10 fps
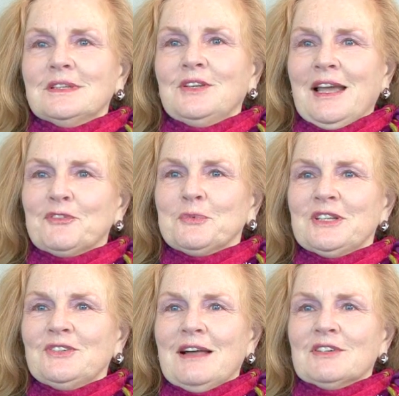you have to
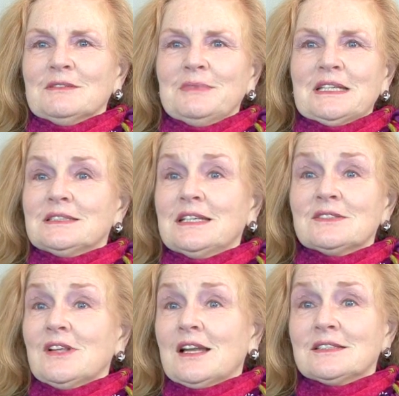really love it because it
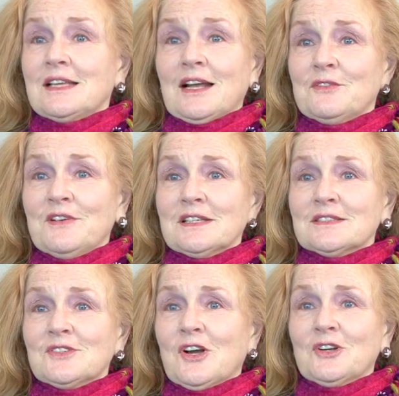takes a lot of
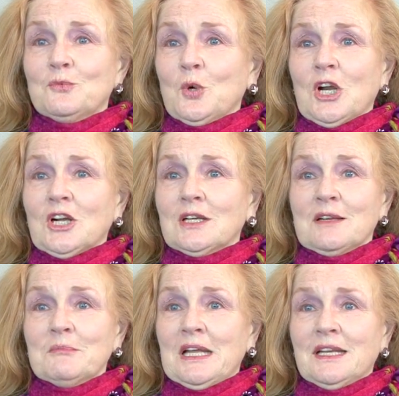sacrifice and hard work
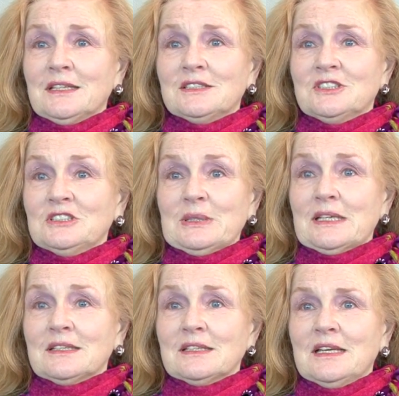and money to do
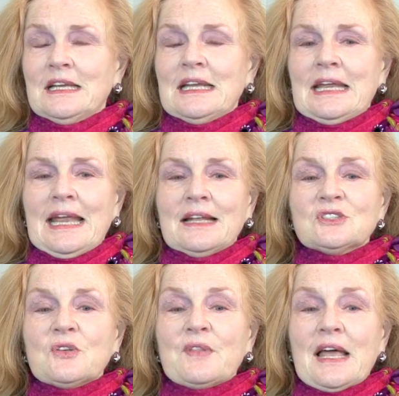it.
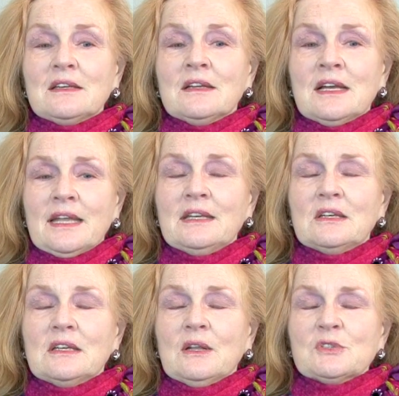And so that
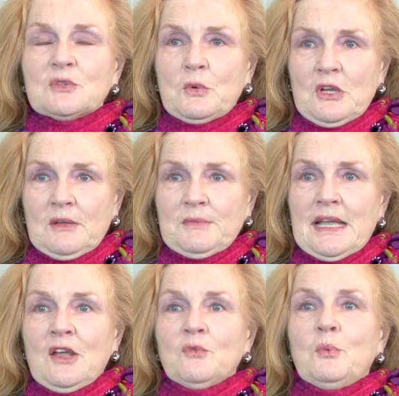night, there was a welcome
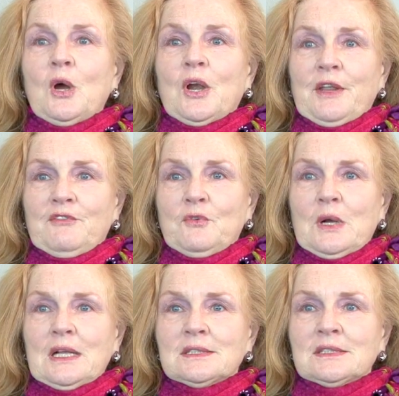down party
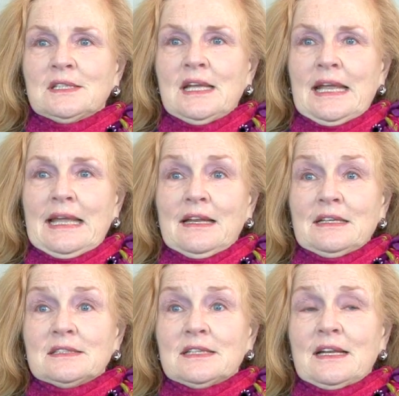for us. And
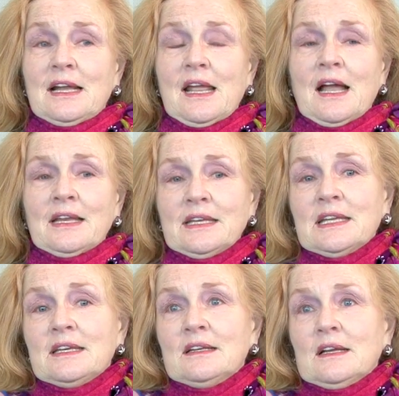I said, I
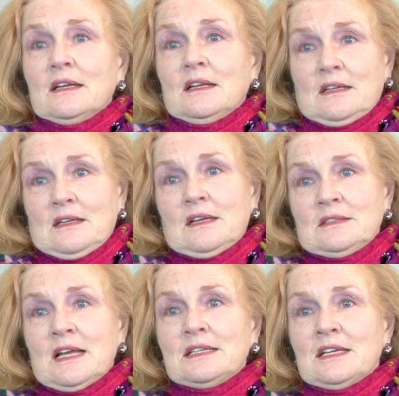need a
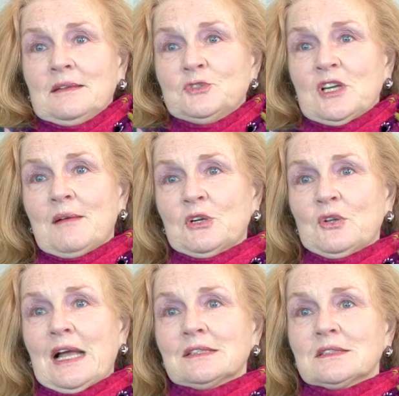nighttime job in
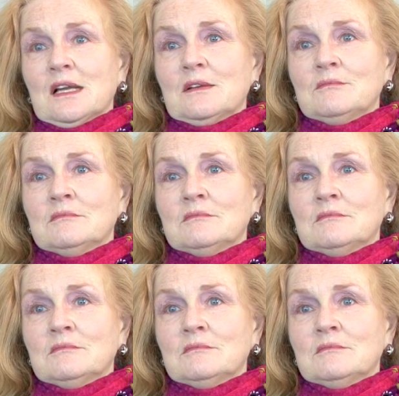Alaska